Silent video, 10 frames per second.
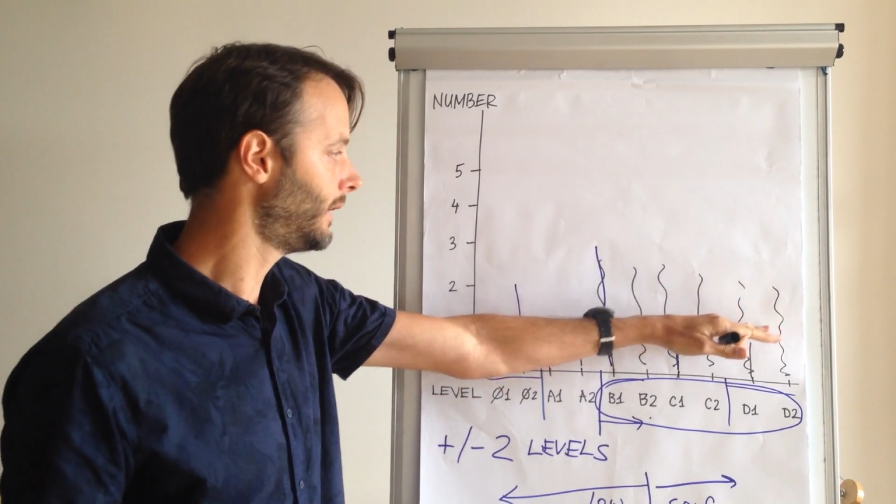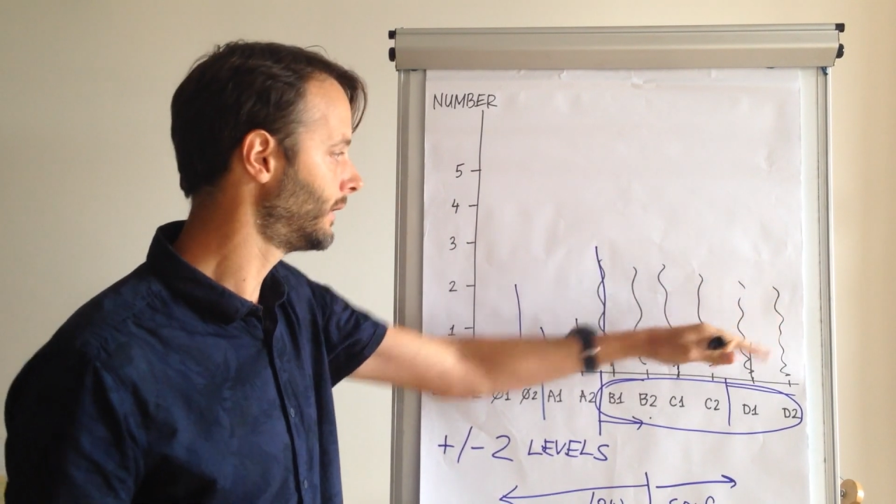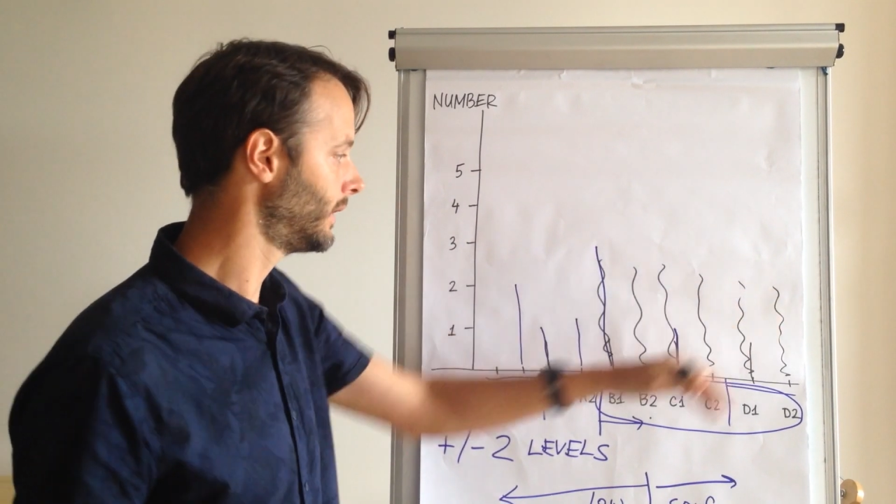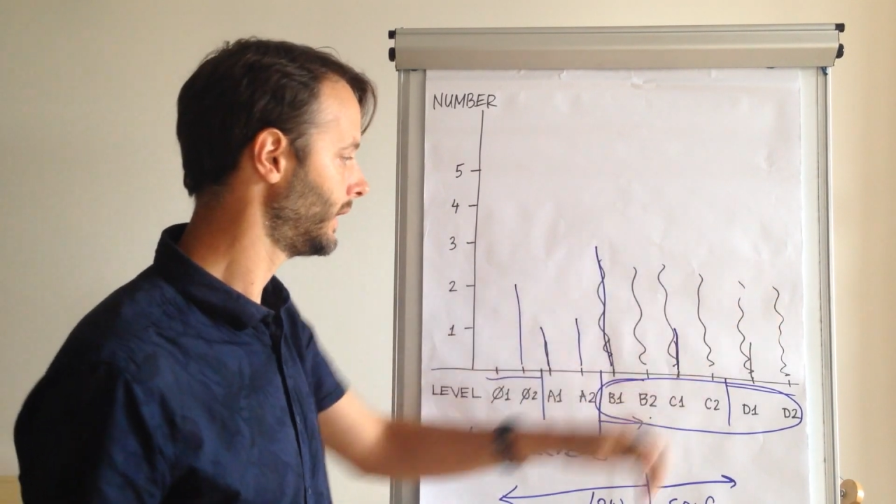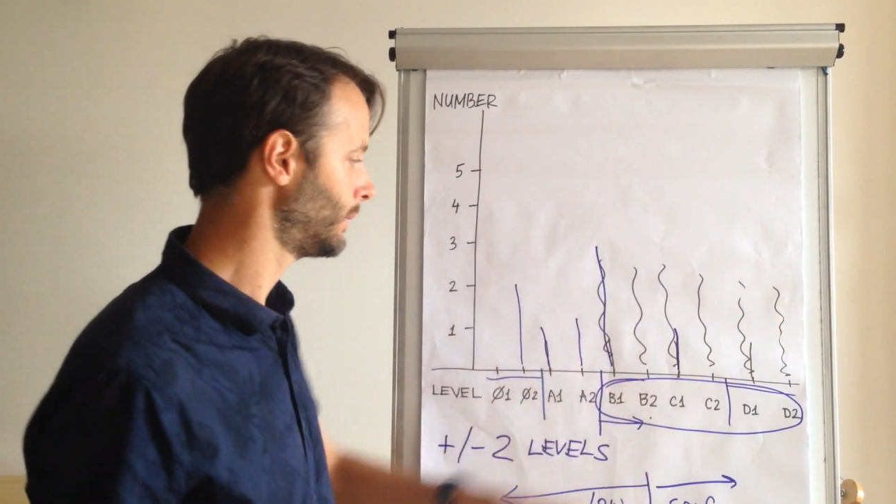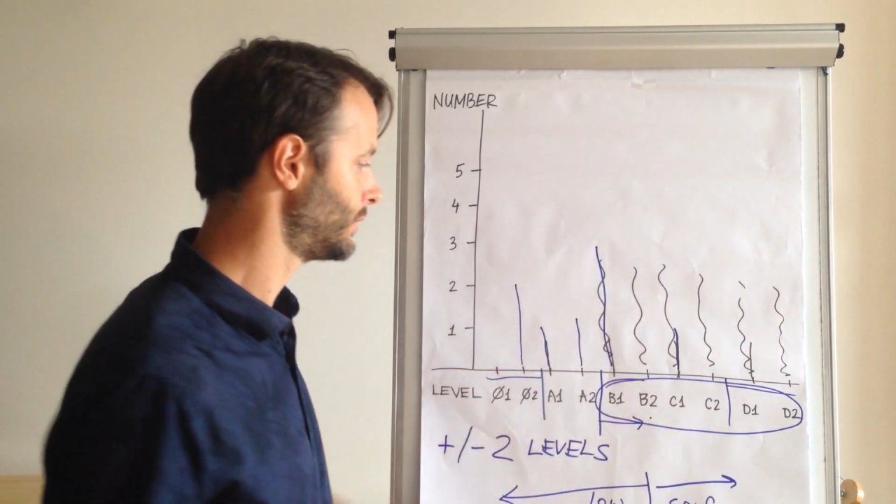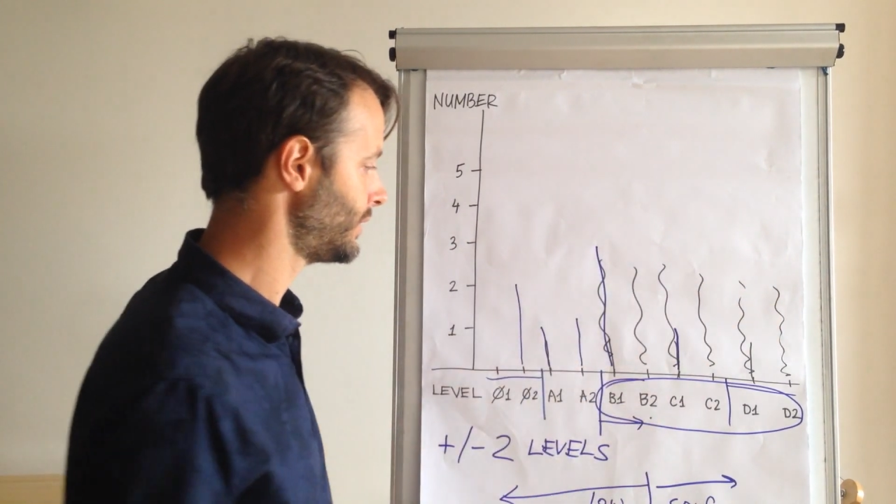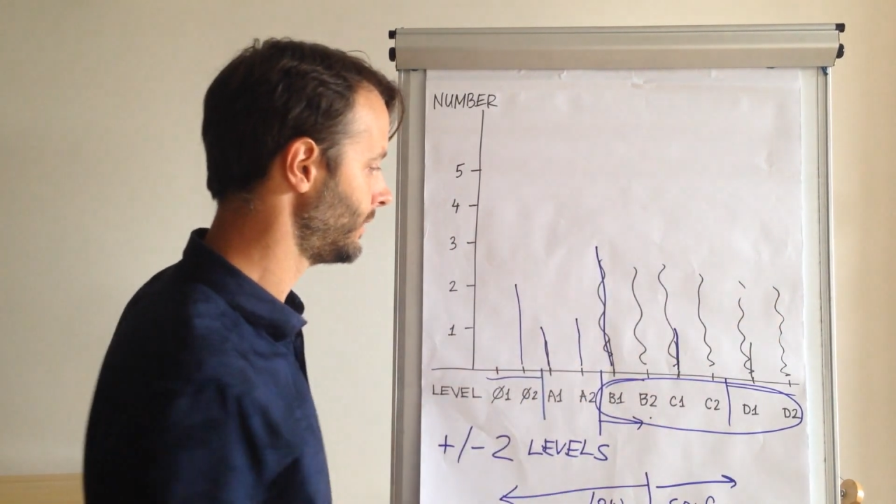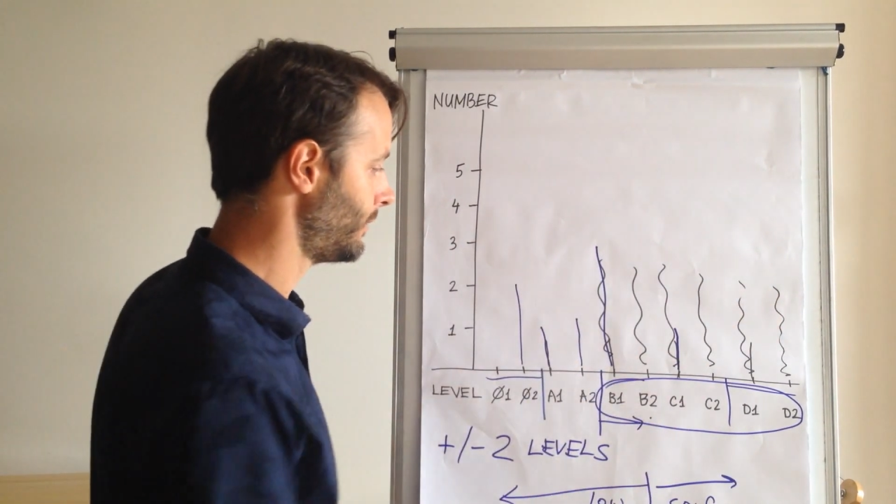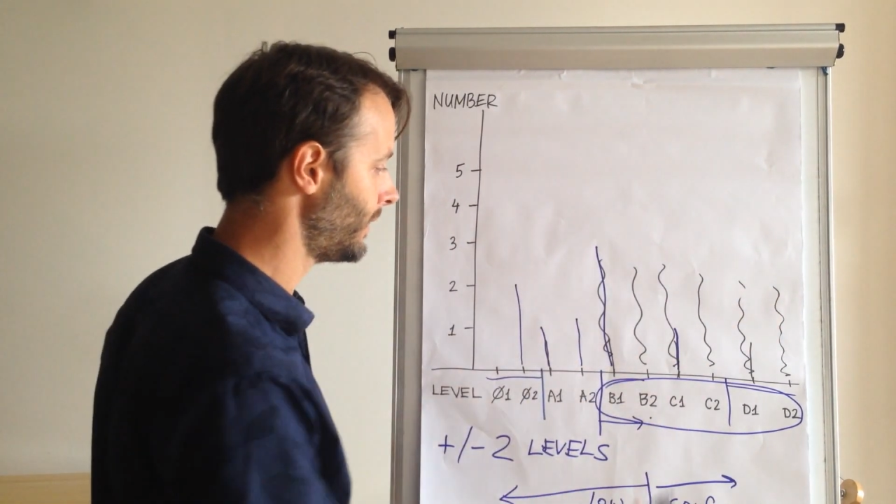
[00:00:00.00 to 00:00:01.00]
in the language.
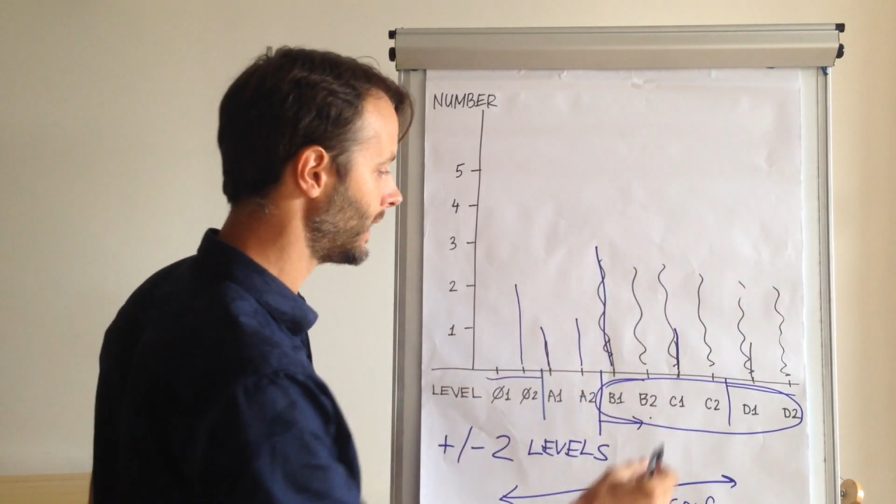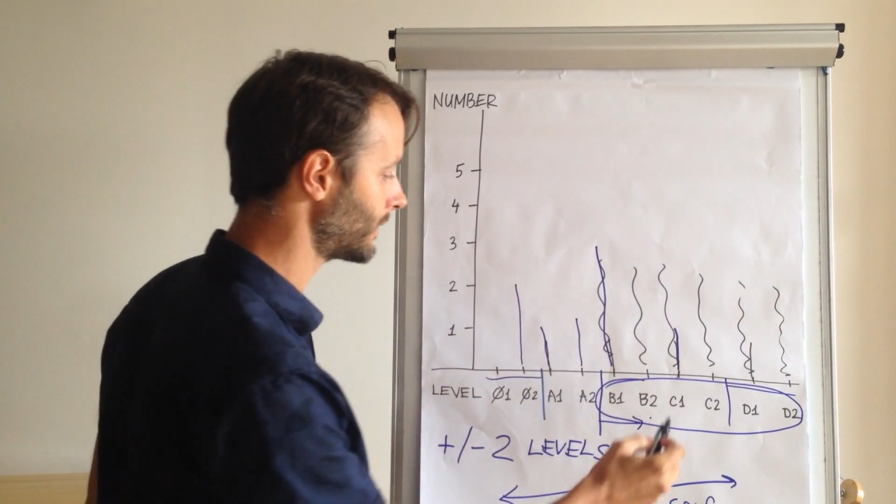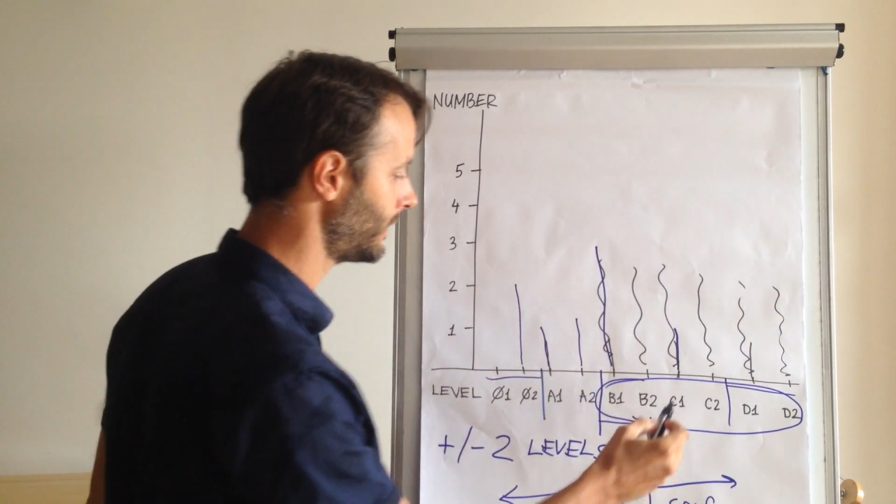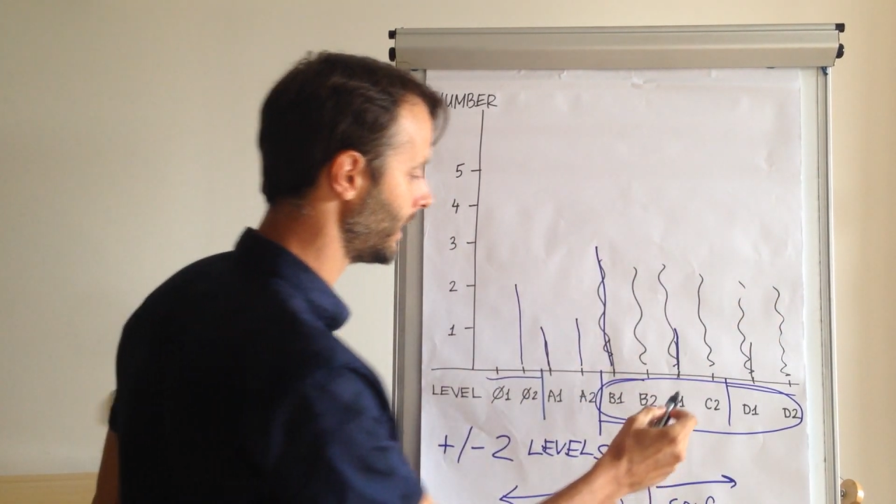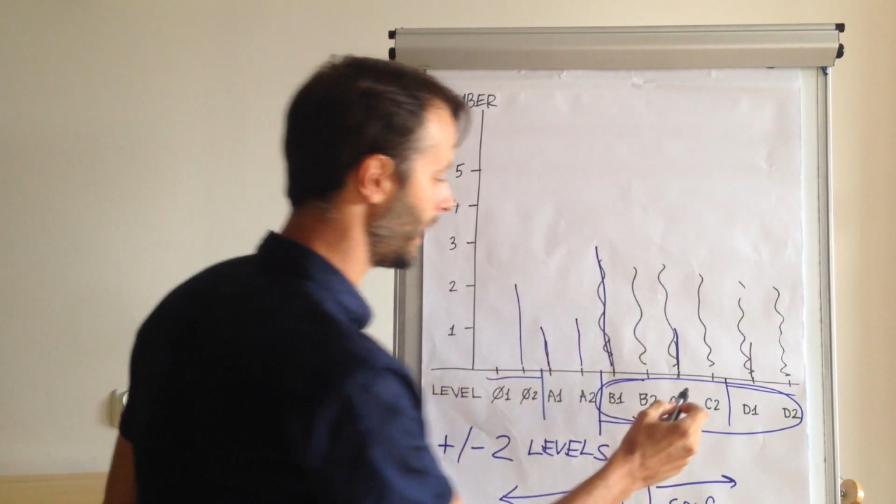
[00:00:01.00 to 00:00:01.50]
In fact, the